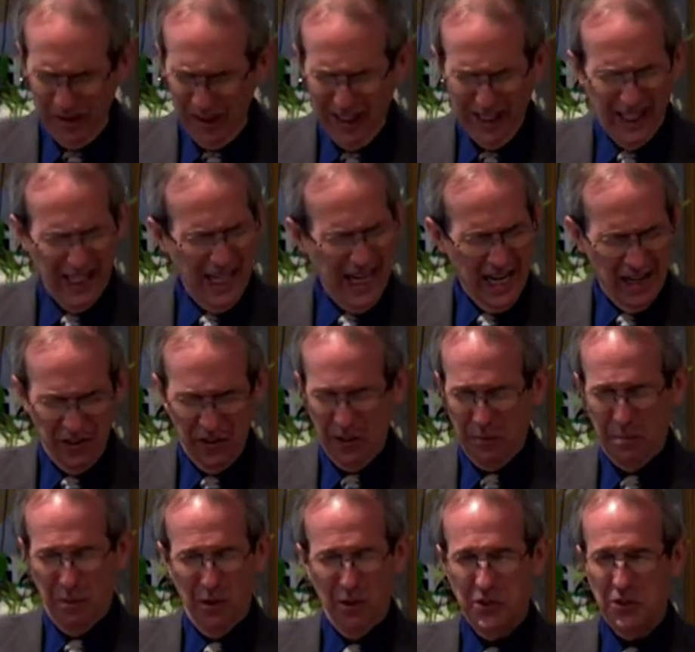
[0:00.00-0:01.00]
how did the
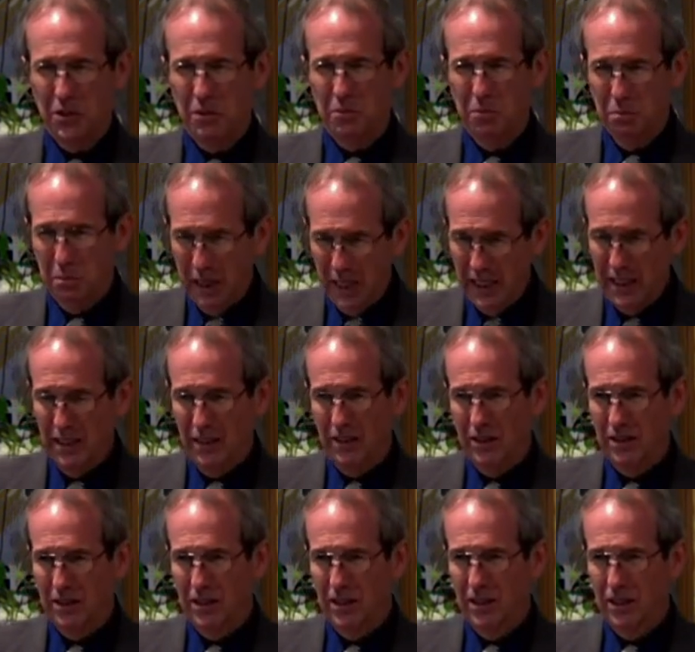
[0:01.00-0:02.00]
person make it
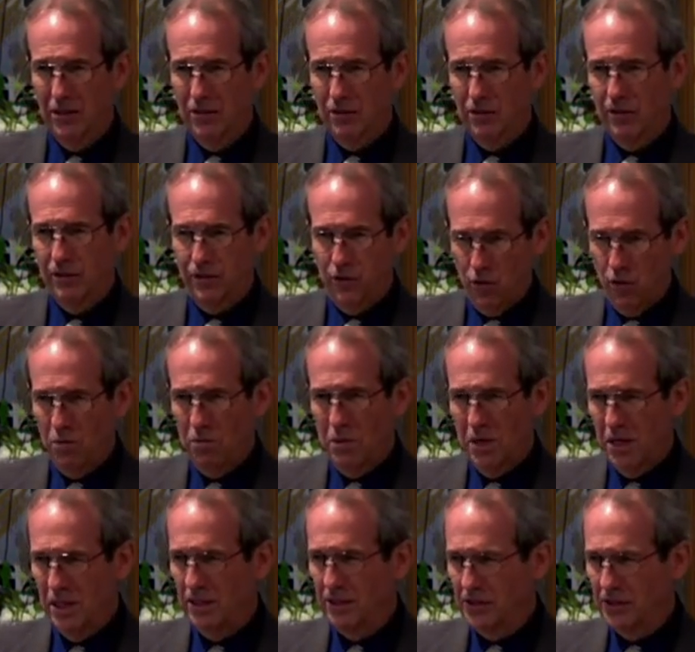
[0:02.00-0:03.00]
for four
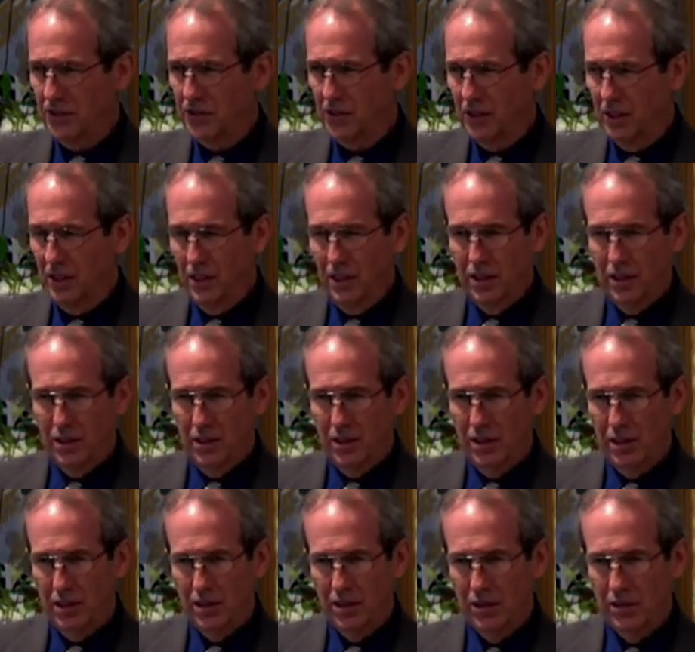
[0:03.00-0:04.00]
months
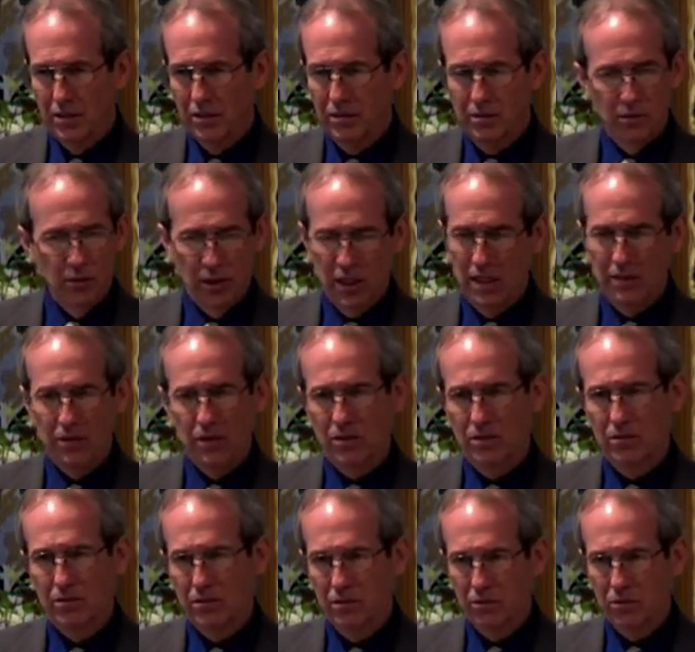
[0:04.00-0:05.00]
on whatever,
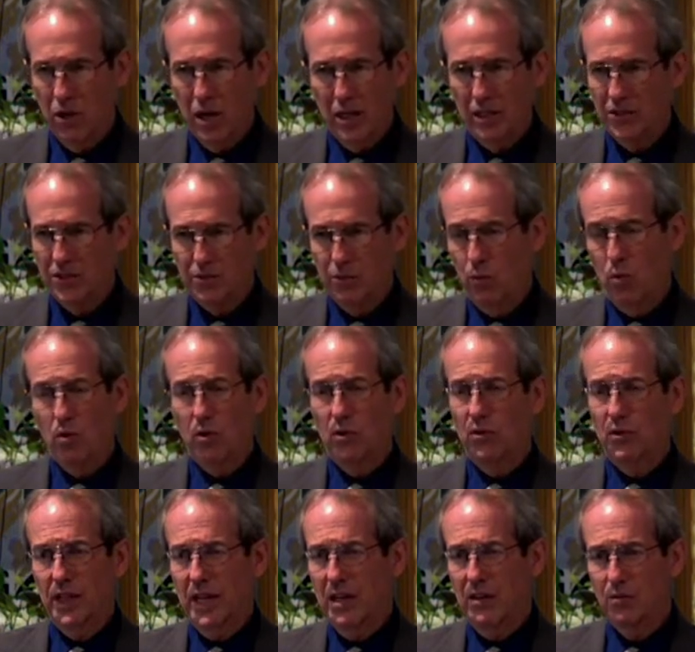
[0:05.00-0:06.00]
rice, watered
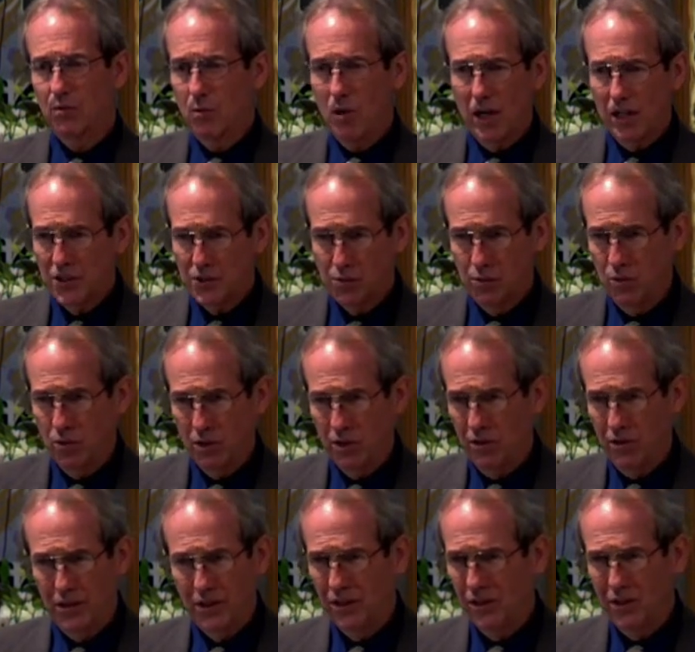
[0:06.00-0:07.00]
down rice water,
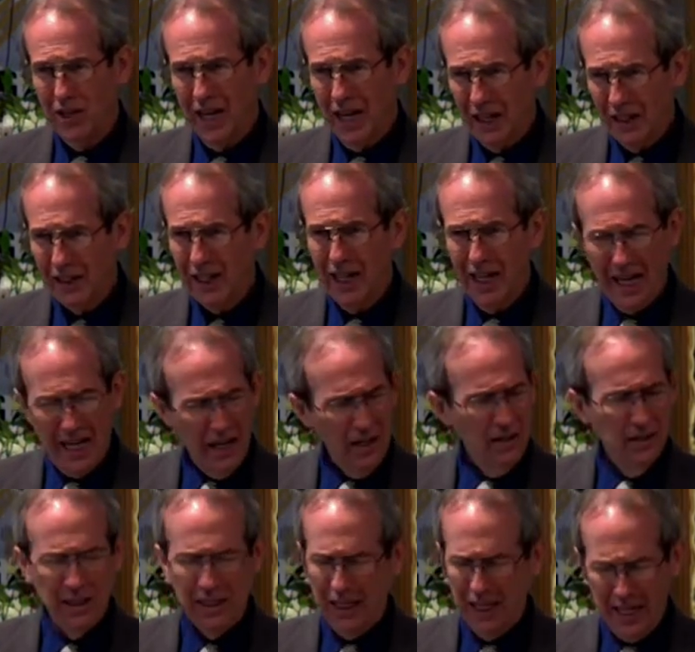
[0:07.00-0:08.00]
and you go, how, how,
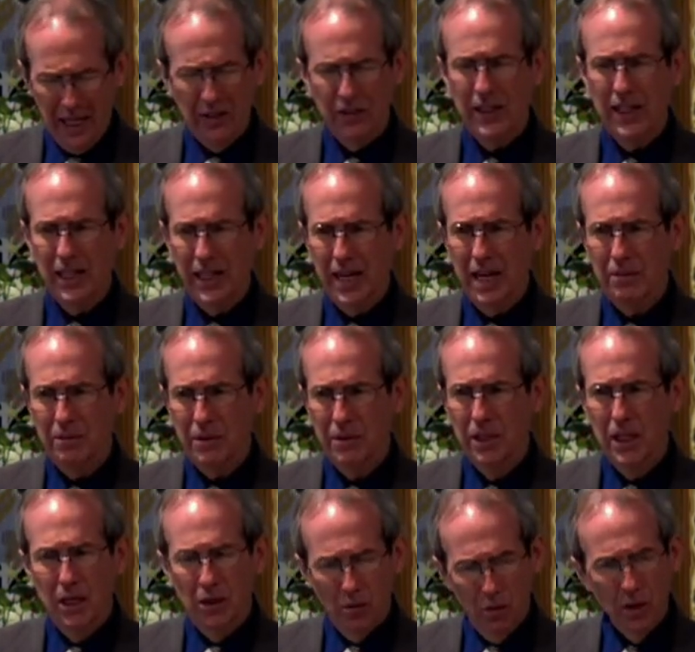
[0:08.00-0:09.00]
how'd that happen?
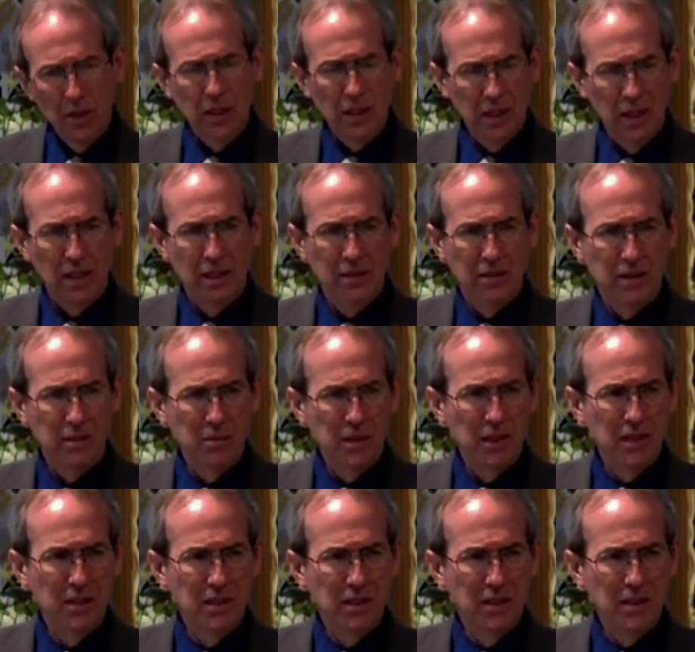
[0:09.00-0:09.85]
Well, yeah, I mean,